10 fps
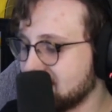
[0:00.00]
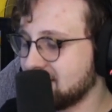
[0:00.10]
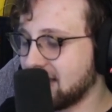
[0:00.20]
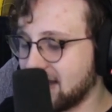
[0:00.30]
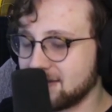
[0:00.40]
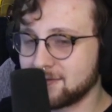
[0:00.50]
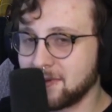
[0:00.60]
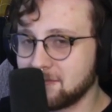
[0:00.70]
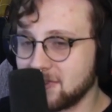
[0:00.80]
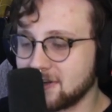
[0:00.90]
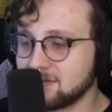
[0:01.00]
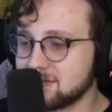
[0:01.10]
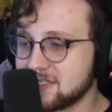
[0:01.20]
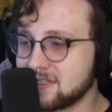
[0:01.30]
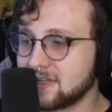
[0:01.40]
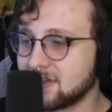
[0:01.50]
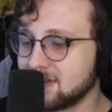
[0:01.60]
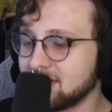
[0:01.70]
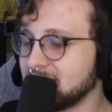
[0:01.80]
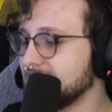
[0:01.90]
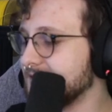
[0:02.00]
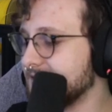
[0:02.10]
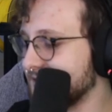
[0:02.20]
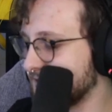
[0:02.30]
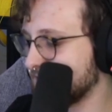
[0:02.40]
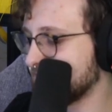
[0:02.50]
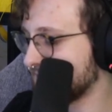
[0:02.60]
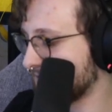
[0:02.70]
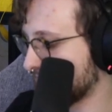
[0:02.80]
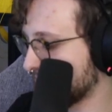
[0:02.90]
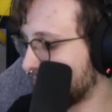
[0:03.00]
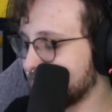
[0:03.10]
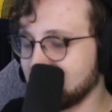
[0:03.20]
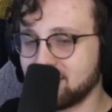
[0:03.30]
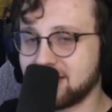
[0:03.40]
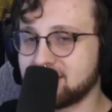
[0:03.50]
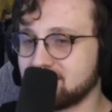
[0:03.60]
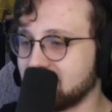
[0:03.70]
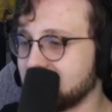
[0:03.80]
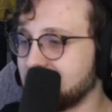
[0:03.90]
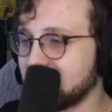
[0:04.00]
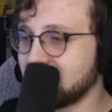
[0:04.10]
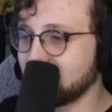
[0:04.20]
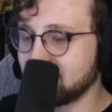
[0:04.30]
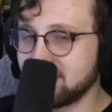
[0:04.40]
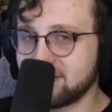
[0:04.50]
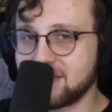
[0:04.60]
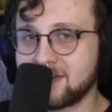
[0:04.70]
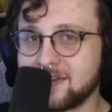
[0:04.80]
Yeah, I remember that. It was sick. Why'd they remove it?